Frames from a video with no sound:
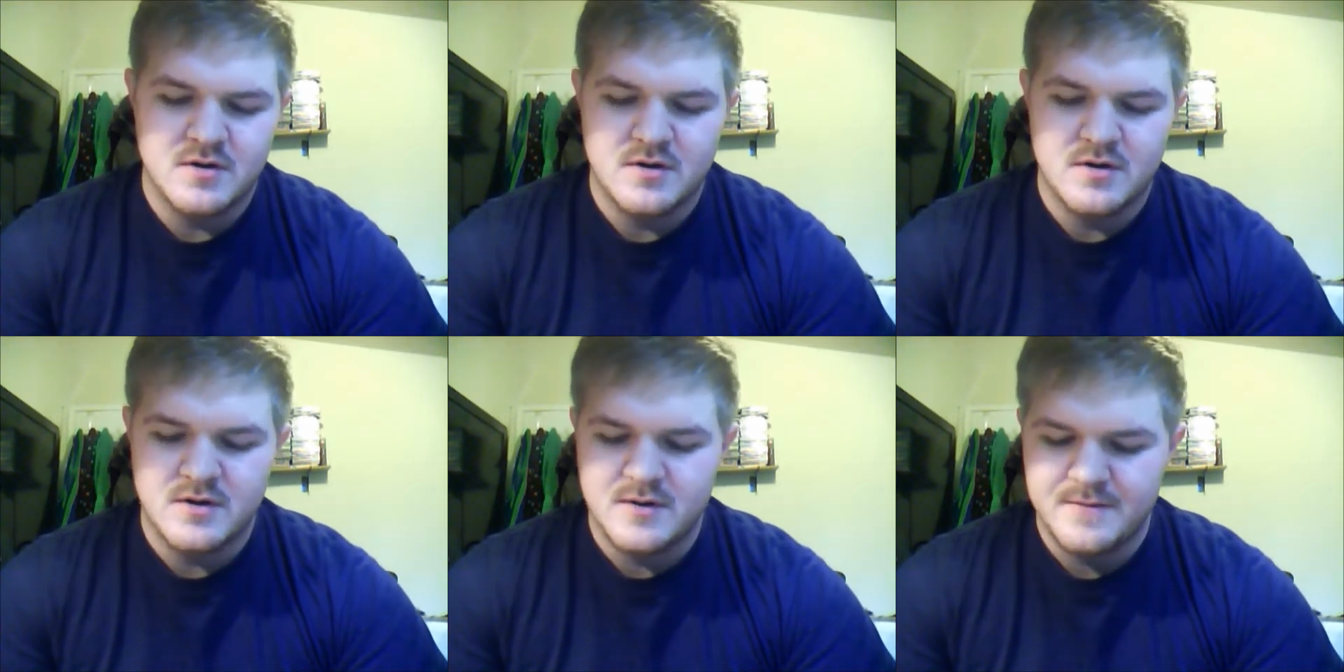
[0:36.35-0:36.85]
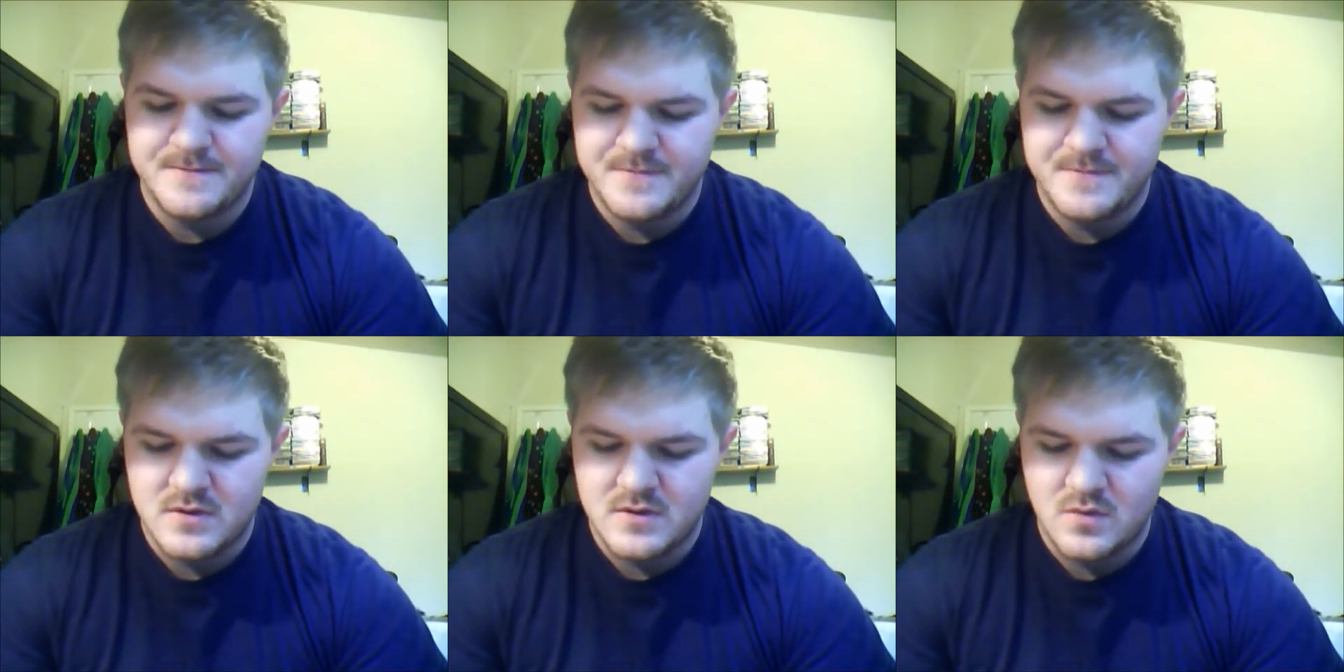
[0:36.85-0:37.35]
Um,
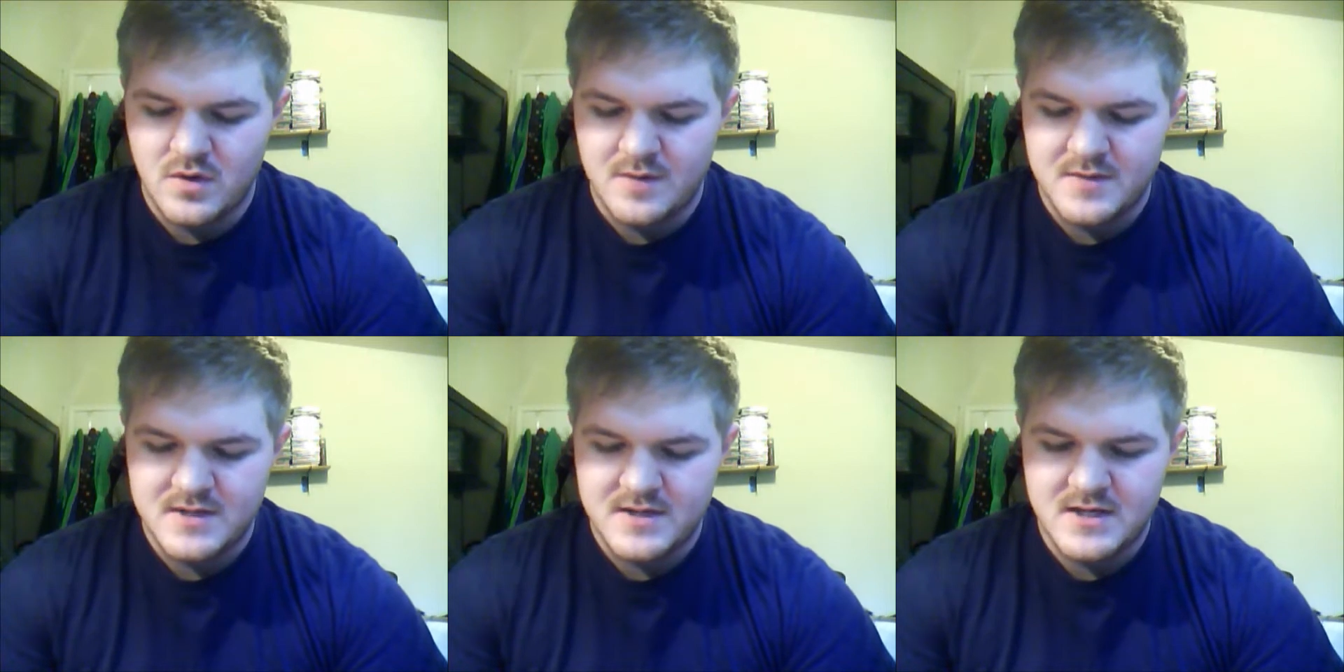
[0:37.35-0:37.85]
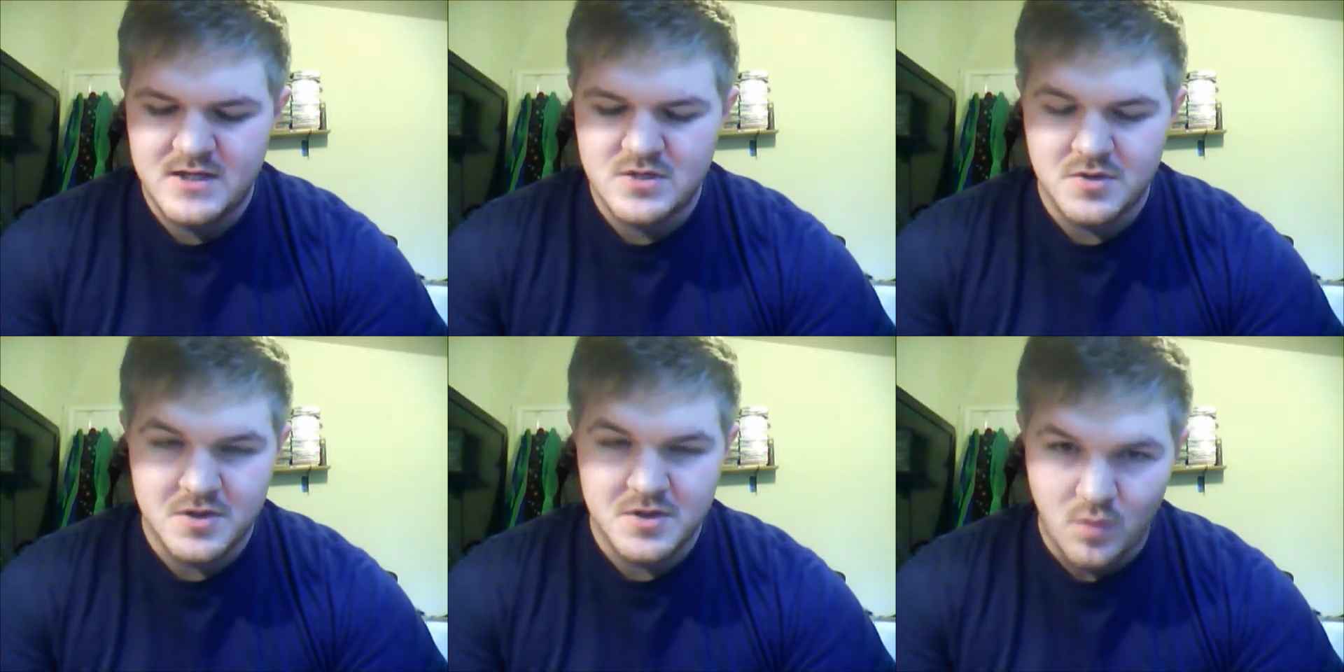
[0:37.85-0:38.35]
the one I'm going to teach you is
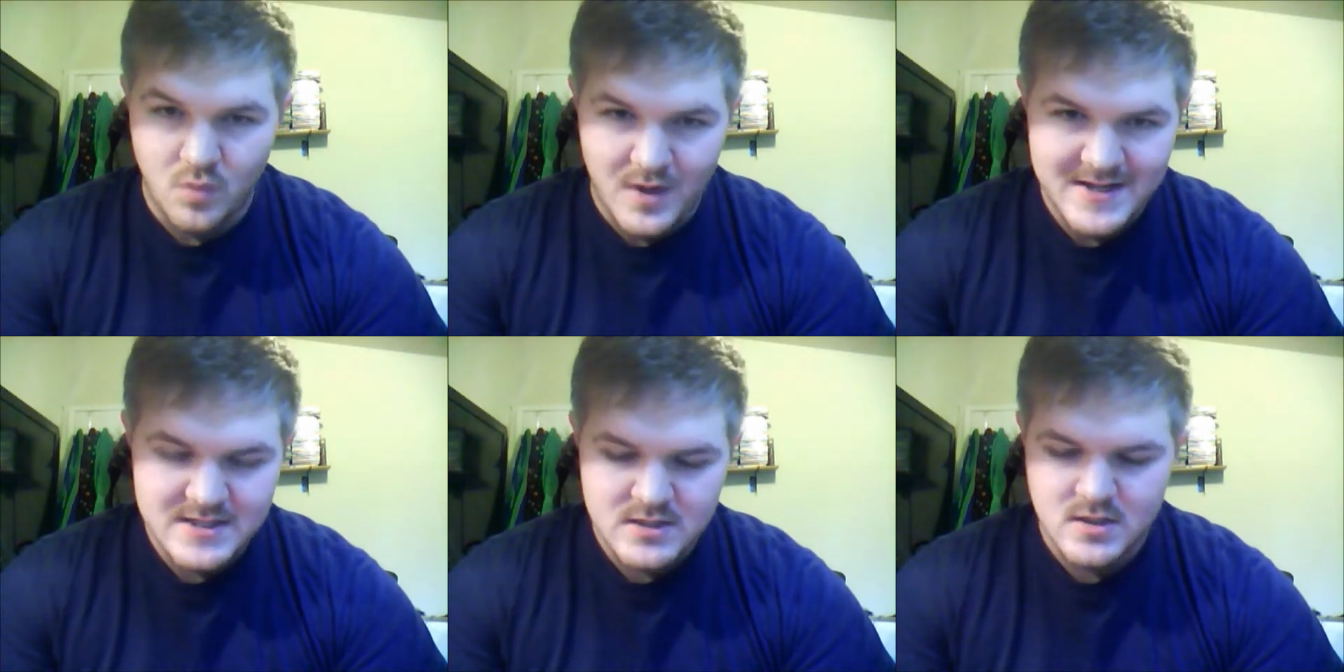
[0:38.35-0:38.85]
solid white.